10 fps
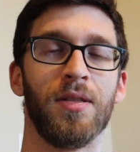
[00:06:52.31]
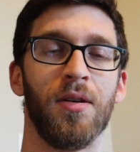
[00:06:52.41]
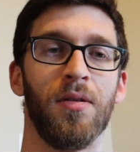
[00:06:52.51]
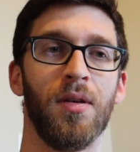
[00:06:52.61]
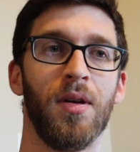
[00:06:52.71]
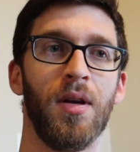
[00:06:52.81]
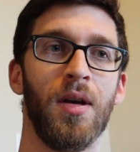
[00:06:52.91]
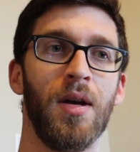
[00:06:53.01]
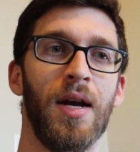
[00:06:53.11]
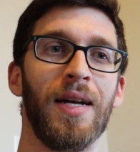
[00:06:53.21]
So
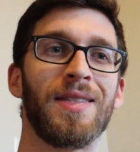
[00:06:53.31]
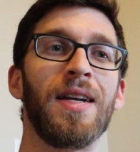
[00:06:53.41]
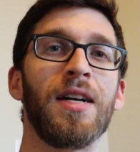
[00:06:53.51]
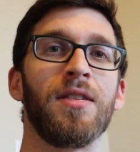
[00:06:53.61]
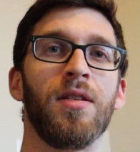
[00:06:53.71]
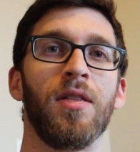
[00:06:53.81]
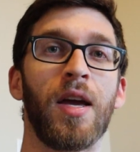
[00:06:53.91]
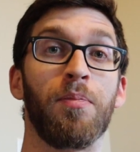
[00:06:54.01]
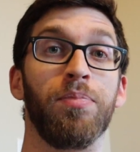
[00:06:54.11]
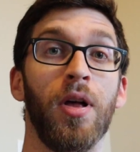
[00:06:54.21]
it's not
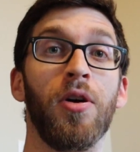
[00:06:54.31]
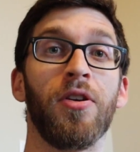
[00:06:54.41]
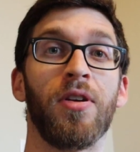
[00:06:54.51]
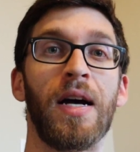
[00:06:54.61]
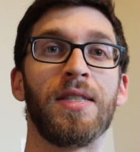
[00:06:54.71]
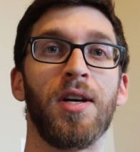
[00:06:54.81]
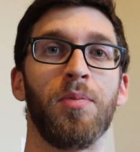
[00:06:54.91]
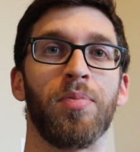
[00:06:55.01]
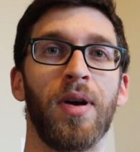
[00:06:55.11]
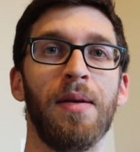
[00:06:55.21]
like blow your eyes
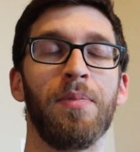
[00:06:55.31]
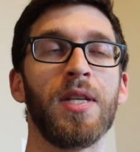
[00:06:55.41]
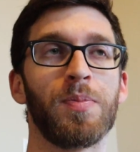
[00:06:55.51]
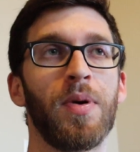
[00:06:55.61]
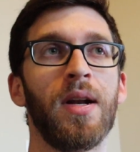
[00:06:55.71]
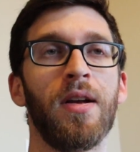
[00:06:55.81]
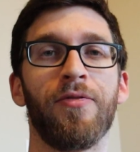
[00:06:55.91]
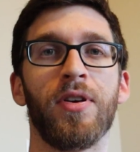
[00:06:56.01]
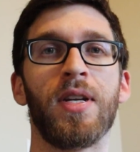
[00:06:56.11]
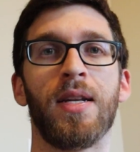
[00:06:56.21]
out bright, but it's bright
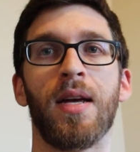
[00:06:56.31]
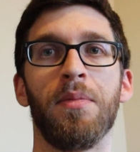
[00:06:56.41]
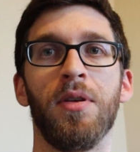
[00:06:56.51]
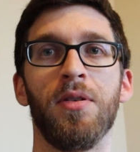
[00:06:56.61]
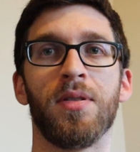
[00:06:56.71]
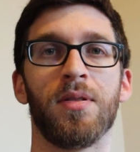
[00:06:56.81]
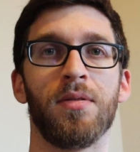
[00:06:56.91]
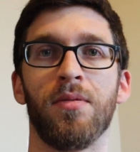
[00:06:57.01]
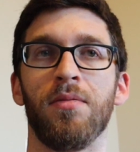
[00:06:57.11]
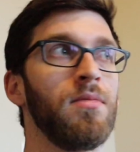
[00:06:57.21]
enough for daytime use,
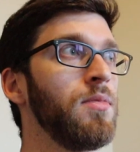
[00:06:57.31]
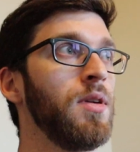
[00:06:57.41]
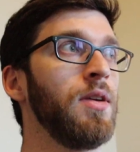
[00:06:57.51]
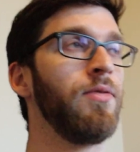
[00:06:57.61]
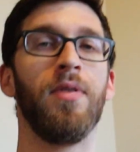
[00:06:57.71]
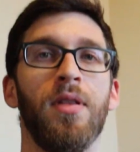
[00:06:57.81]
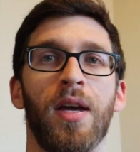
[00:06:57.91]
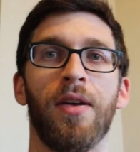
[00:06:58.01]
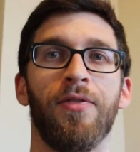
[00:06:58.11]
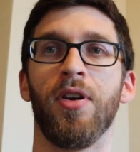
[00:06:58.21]

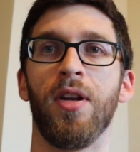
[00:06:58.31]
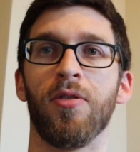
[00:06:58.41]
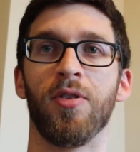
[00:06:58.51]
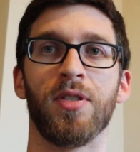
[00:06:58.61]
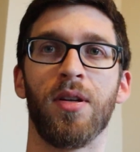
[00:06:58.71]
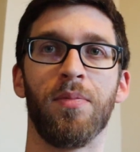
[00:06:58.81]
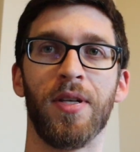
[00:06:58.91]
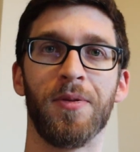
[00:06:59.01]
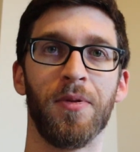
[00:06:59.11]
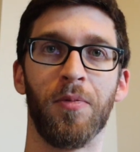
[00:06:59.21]
like if you're indoors in a
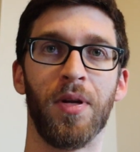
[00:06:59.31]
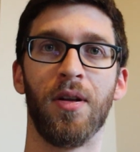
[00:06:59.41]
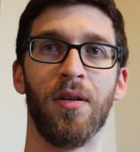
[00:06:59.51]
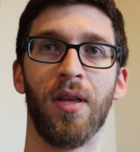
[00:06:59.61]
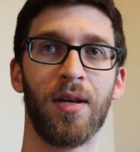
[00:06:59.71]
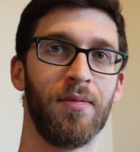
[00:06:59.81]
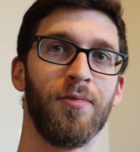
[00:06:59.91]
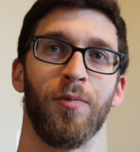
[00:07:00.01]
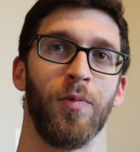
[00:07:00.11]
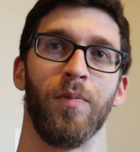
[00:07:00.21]
place with a window, like
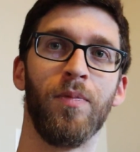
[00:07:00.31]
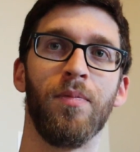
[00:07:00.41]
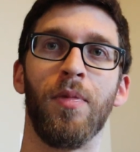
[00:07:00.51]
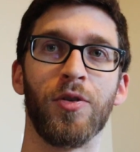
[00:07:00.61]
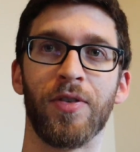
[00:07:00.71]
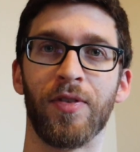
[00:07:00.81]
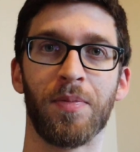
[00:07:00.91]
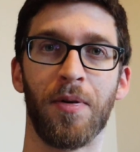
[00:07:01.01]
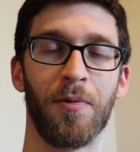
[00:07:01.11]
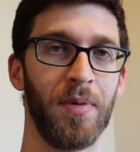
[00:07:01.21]
most of us
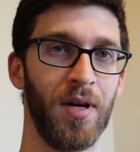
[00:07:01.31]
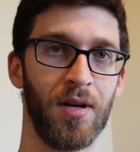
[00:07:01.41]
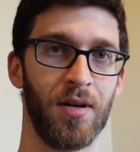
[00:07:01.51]
probably